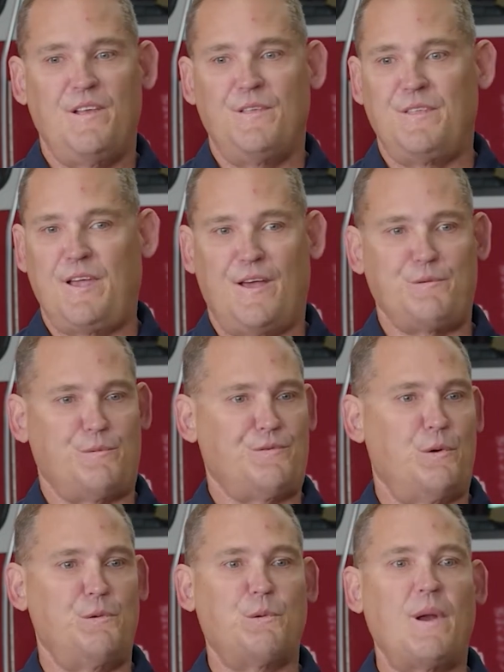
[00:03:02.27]
the guys were
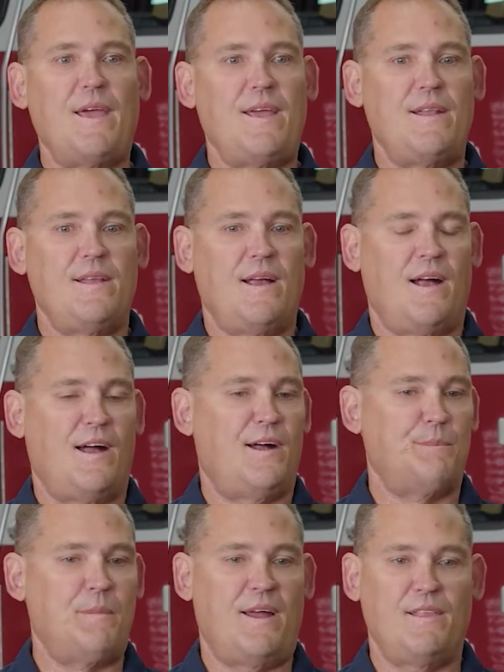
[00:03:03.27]
so great.
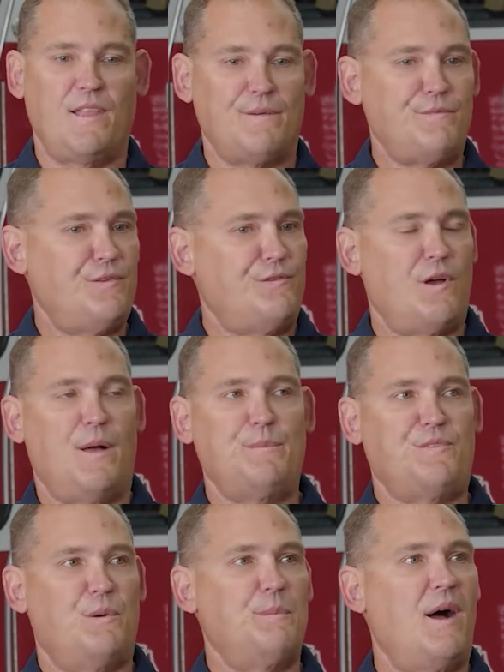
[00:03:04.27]
I loved the job
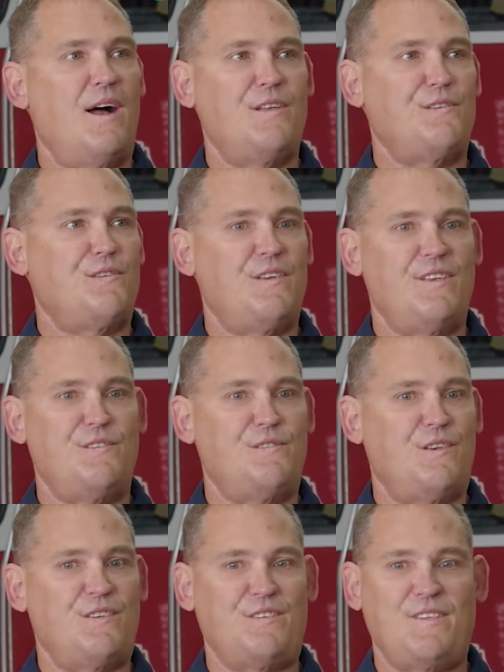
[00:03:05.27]
so much. It's
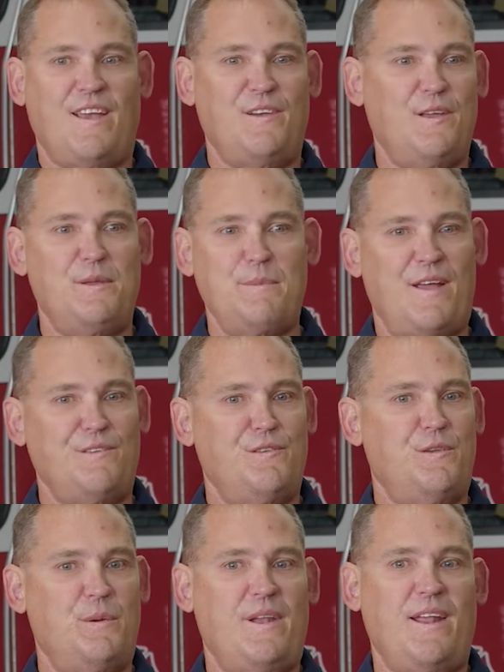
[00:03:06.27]
just, I couldn't imagine
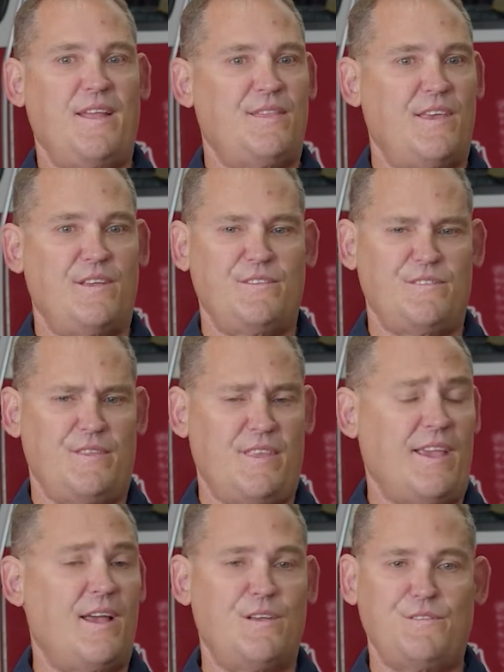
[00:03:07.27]
doing
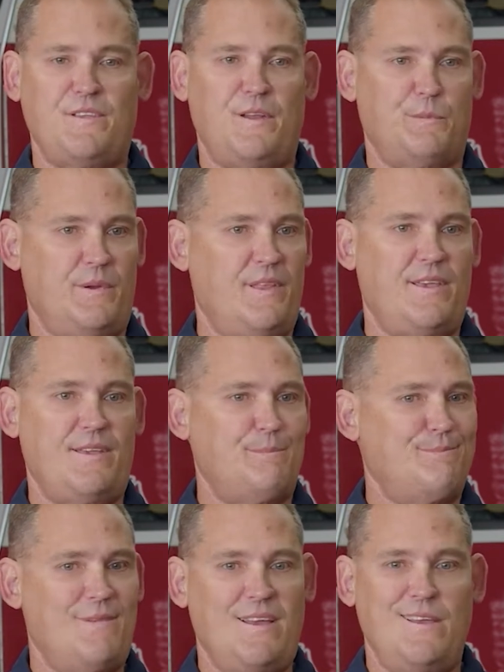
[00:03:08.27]
anything else, and it really
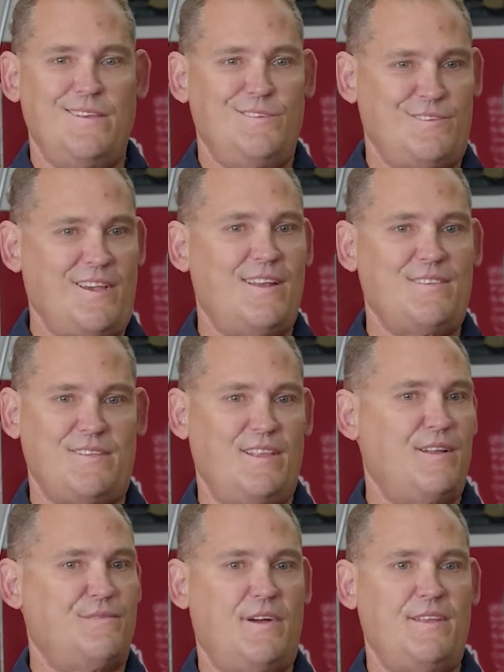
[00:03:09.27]
just kind of
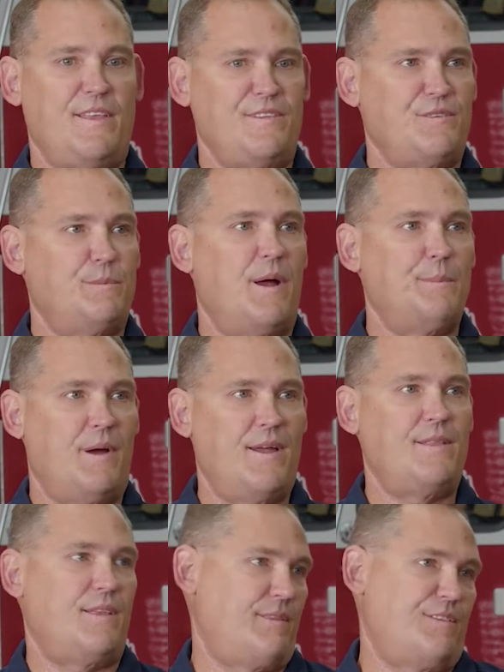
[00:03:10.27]
solidified things in my
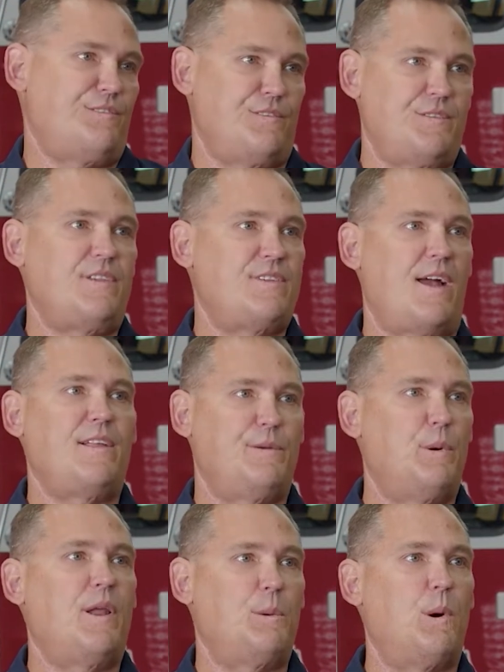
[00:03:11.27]
mind that this is exactly
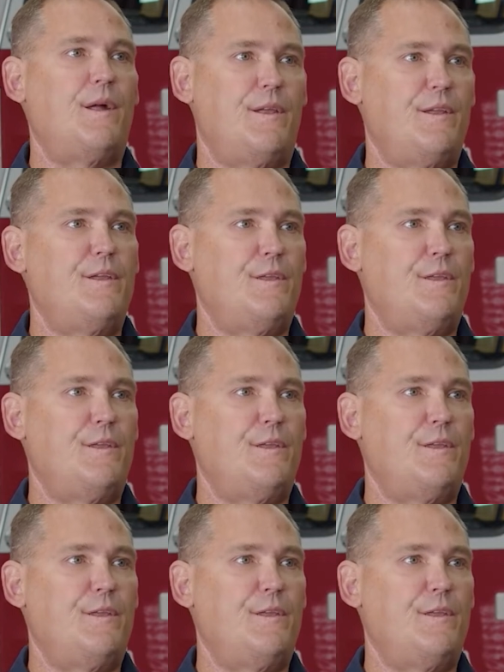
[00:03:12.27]
what I wanted to